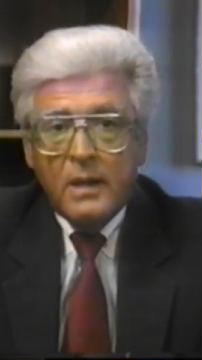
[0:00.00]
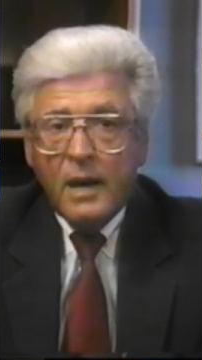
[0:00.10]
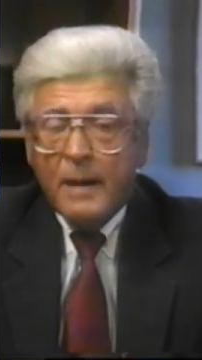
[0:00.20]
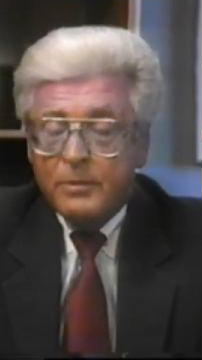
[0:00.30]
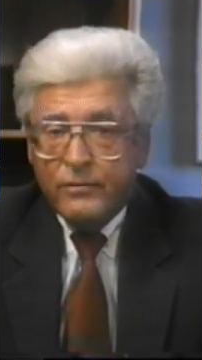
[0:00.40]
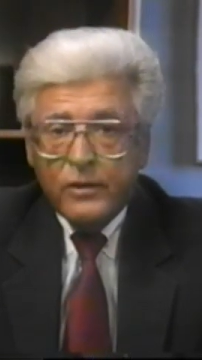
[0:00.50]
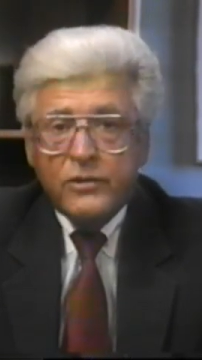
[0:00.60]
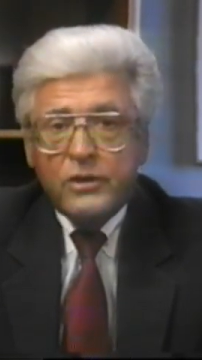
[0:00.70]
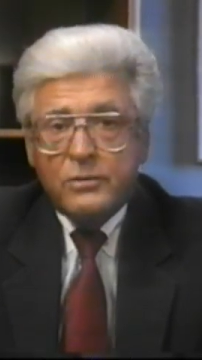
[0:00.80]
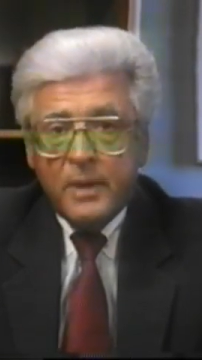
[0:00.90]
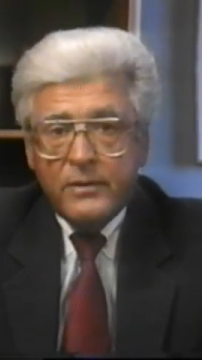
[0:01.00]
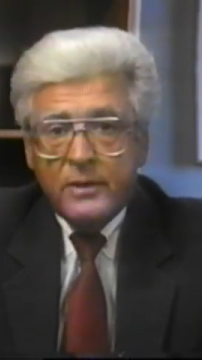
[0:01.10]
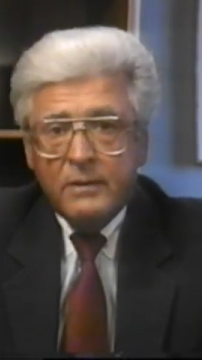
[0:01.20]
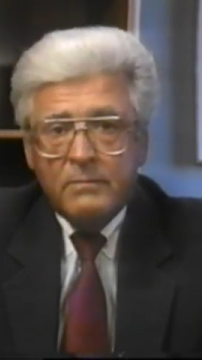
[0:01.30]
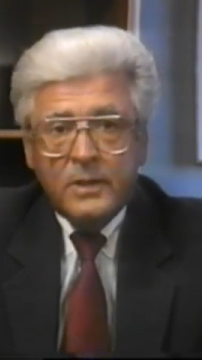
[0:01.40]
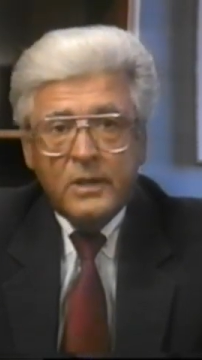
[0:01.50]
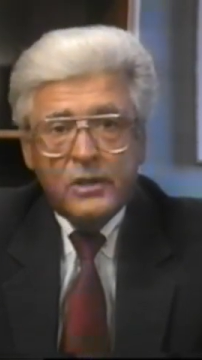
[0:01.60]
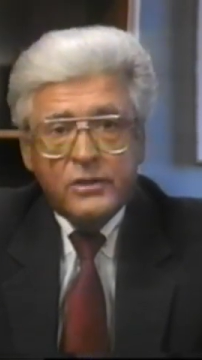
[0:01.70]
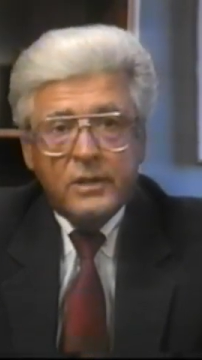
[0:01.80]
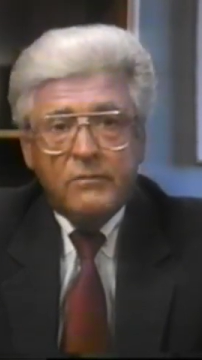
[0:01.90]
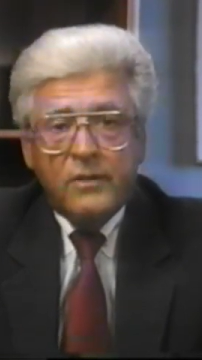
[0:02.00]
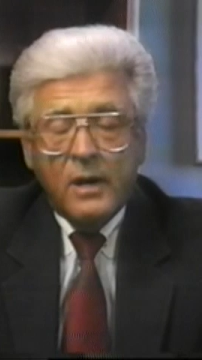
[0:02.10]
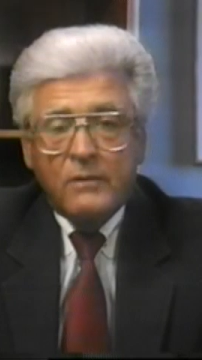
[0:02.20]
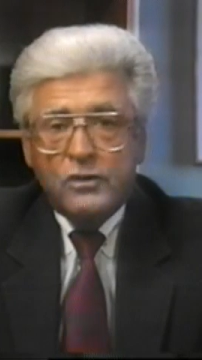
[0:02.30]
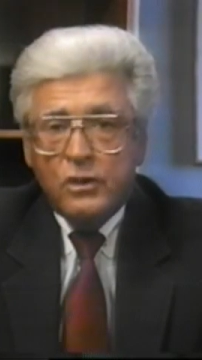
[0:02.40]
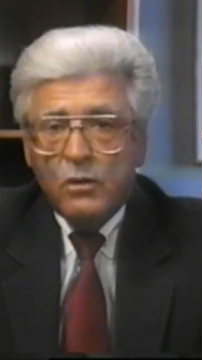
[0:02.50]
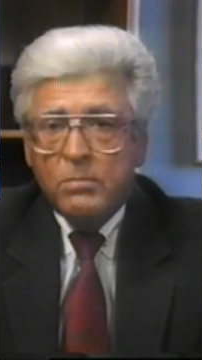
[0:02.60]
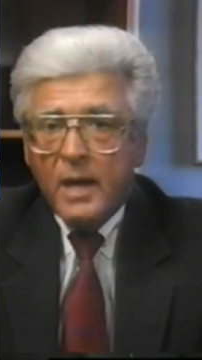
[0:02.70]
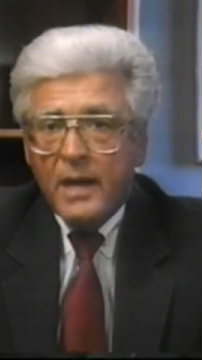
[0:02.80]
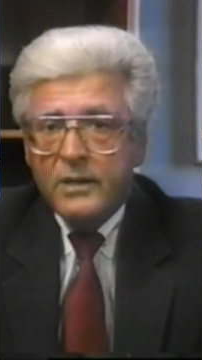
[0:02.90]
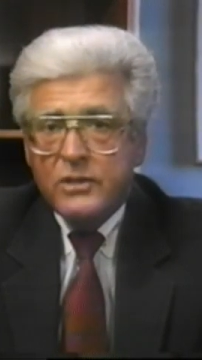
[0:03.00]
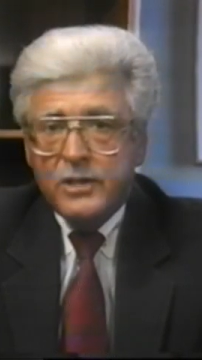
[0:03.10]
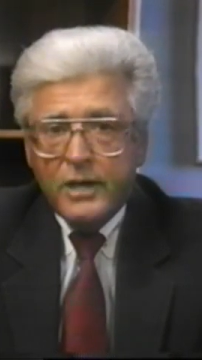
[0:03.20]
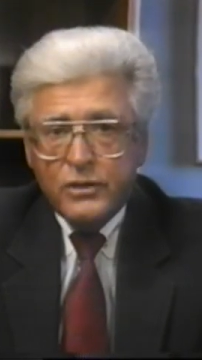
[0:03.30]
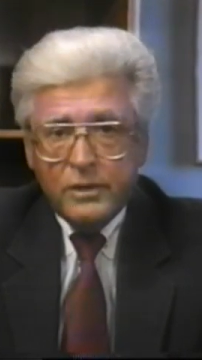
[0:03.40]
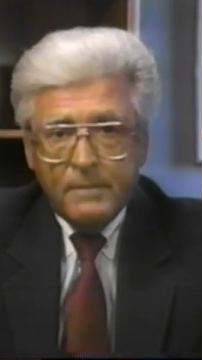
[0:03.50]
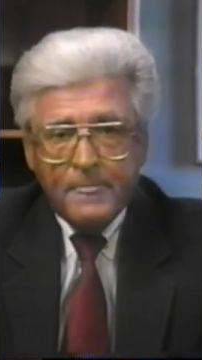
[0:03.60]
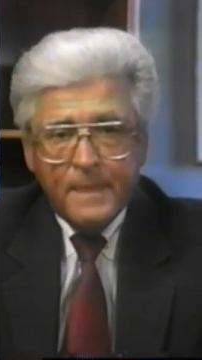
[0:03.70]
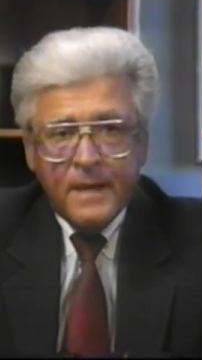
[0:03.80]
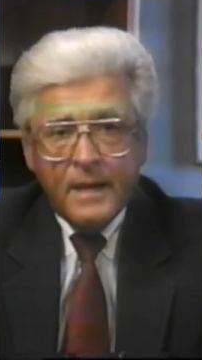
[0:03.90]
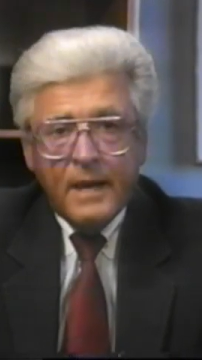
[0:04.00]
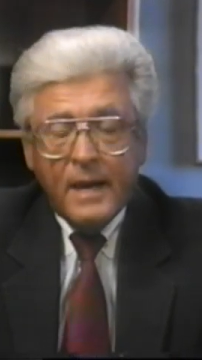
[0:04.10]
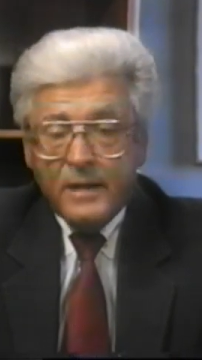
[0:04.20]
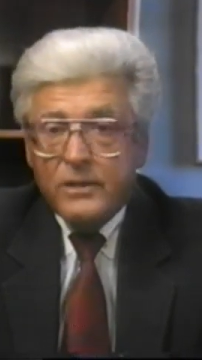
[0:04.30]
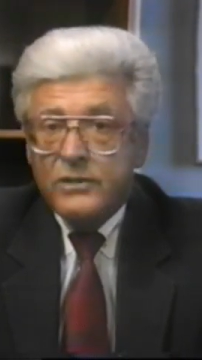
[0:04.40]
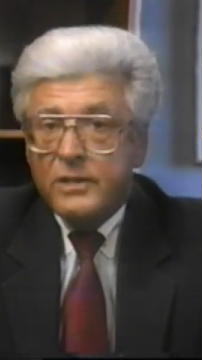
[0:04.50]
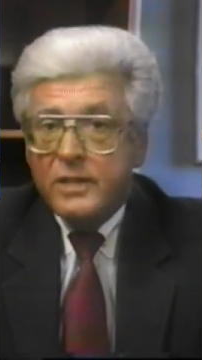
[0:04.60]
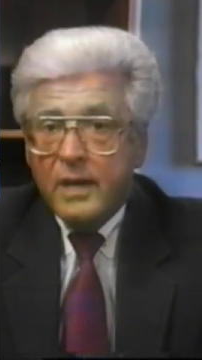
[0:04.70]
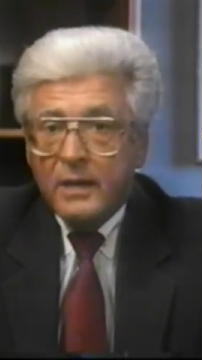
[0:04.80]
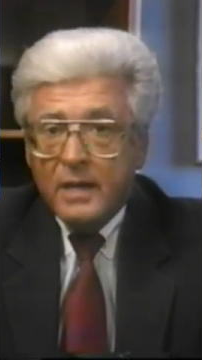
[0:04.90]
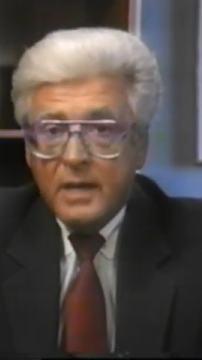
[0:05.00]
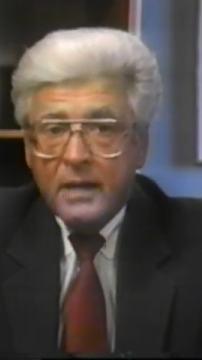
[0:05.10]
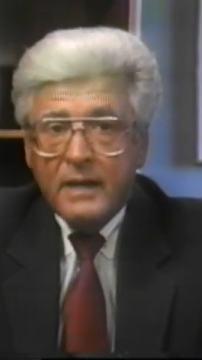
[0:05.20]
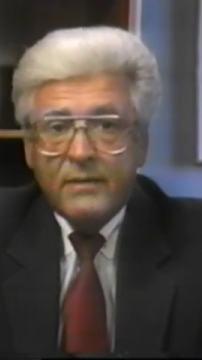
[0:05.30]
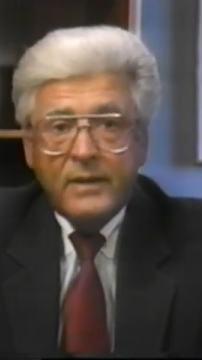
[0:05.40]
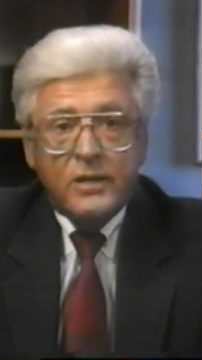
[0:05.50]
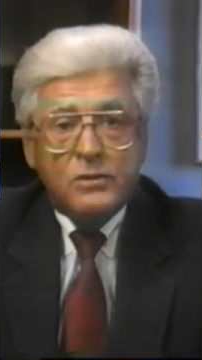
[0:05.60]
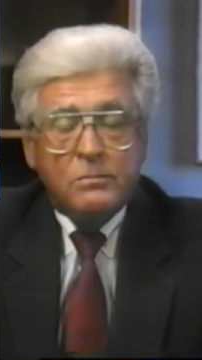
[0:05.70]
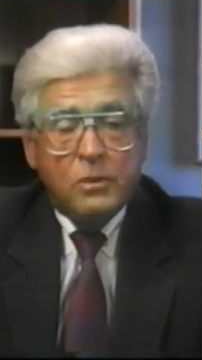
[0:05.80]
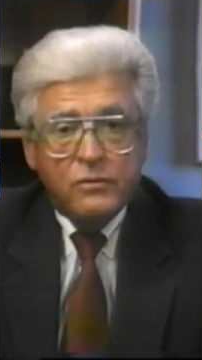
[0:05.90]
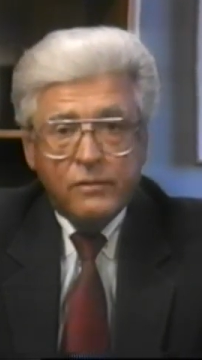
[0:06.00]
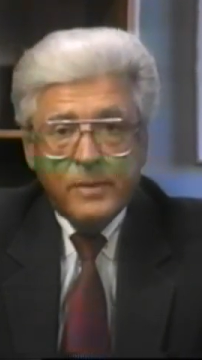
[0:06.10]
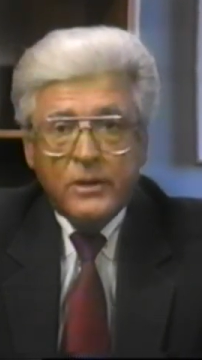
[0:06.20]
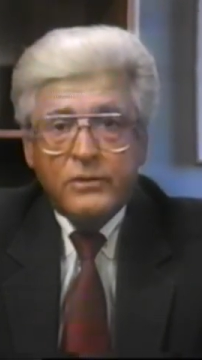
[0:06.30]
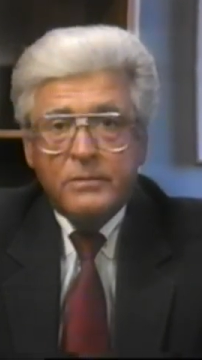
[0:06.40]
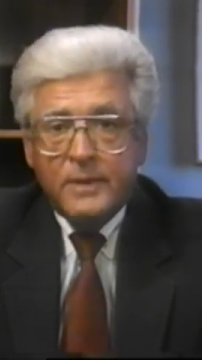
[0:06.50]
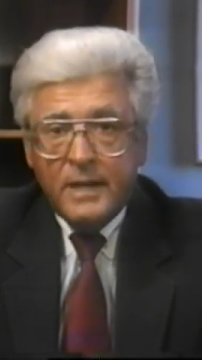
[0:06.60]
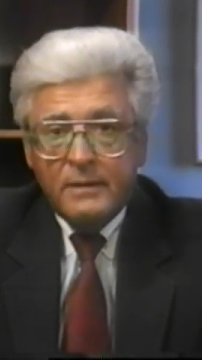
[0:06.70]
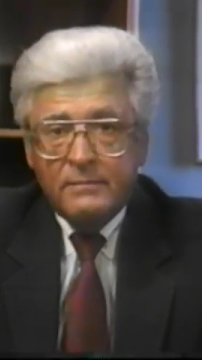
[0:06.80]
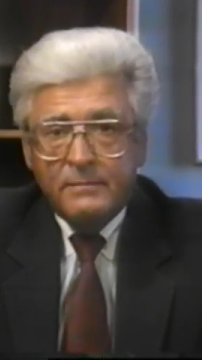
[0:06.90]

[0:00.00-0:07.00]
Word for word: I prefer this method because it involves no blind dissection, and it is the technique that is most familiar to me.